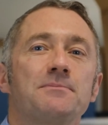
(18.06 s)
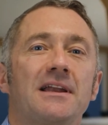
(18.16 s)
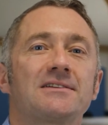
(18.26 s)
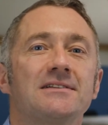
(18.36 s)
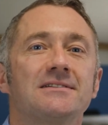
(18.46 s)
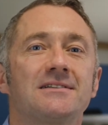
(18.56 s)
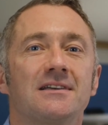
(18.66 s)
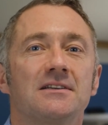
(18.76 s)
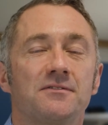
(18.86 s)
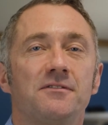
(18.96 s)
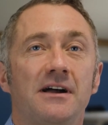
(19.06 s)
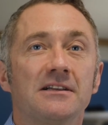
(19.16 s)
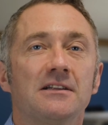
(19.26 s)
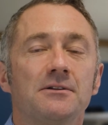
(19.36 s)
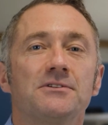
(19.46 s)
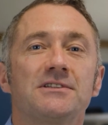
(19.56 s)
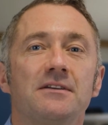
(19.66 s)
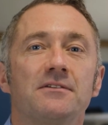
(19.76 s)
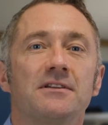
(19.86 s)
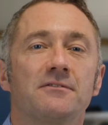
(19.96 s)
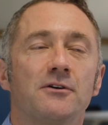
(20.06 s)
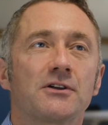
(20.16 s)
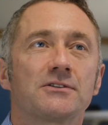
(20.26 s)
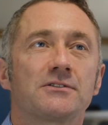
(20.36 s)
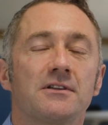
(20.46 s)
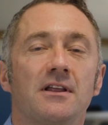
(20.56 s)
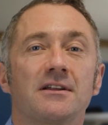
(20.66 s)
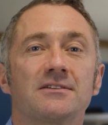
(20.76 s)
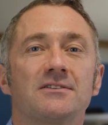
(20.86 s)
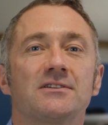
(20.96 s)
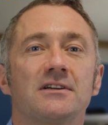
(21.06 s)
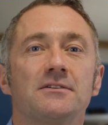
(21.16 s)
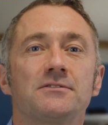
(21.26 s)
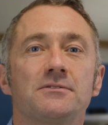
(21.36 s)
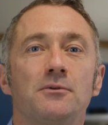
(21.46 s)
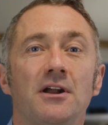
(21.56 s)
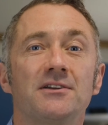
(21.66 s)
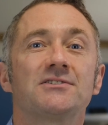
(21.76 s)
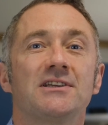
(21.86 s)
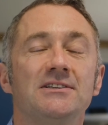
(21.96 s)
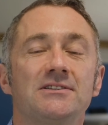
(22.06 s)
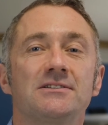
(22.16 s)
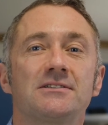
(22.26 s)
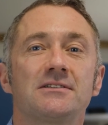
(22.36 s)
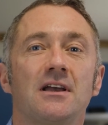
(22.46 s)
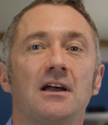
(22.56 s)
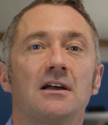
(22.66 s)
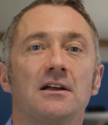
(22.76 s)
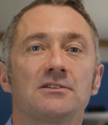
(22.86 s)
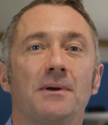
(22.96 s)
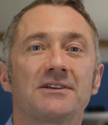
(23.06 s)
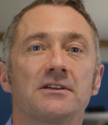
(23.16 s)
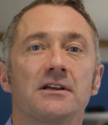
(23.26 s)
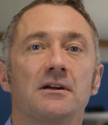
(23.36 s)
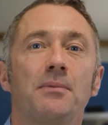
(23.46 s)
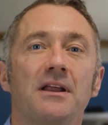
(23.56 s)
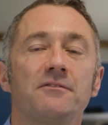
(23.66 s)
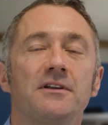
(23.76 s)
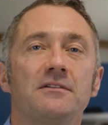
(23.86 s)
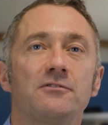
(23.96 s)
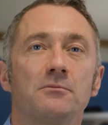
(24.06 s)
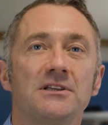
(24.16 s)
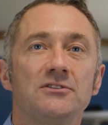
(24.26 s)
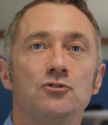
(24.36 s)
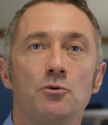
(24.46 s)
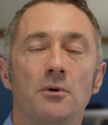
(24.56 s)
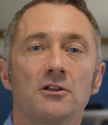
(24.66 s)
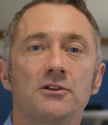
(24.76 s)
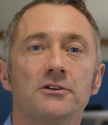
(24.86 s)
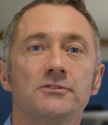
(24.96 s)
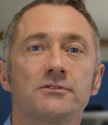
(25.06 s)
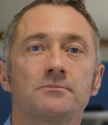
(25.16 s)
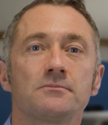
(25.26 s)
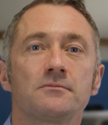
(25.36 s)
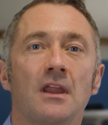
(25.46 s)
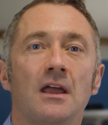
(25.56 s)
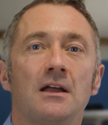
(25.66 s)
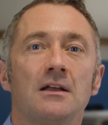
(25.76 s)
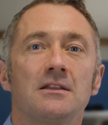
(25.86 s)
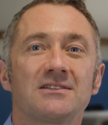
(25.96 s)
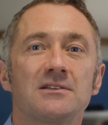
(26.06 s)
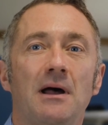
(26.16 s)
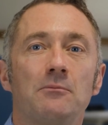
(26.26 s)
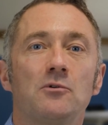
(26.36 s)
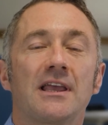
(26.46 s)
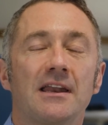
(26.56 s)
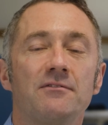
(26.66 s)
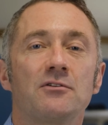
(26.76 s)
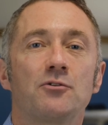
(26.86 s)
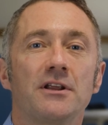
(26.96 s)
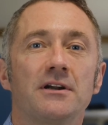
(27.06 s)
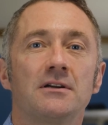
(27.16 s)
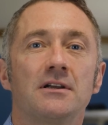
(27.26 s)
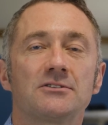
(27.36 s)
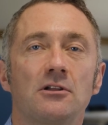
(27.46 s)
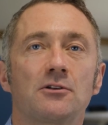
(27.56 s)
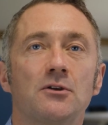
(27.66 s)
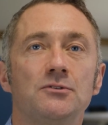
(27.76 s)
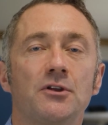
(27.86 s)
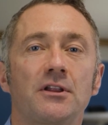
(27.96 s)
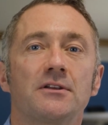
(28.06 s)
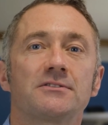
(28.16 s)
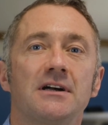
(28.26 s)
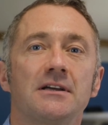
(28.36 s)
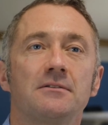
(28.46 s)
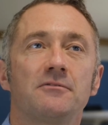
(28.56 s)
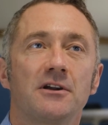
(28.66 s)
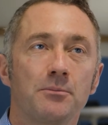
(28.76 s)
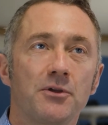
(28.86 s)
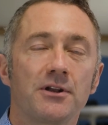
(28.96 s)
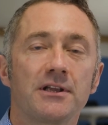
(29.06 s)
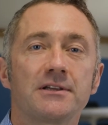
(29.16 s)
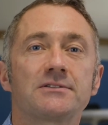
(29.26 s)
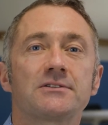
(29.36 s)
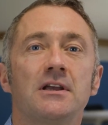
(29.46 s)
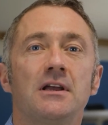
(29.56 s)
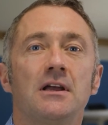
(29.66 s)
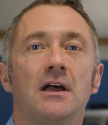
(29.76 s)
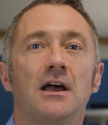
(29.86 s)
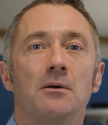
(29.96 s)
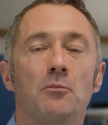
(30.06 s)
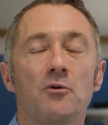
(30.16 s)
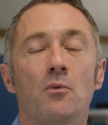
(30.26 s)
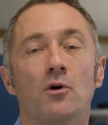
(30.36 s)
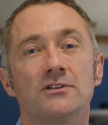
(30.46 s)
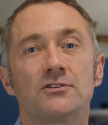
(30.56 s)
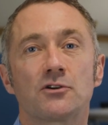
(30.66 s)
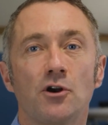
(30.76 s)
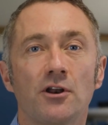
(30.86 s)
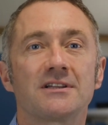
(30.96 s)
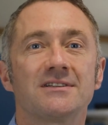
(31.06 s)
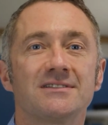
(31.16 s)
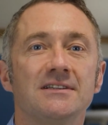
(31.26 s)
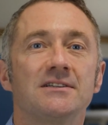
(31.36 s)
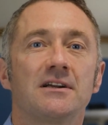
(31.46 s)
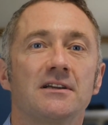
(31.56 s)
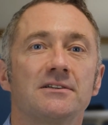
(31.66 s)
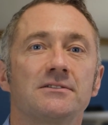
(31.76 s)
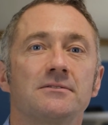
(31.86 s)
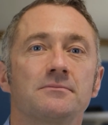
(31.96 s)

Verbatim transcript: medicines is finally receiving the focus that it deserves. Rare diseases, uh, especially, are benefiting from these new molecules. This demand will get even greater as oligonucleotide therapeutics uh, move more into chronic disease areas.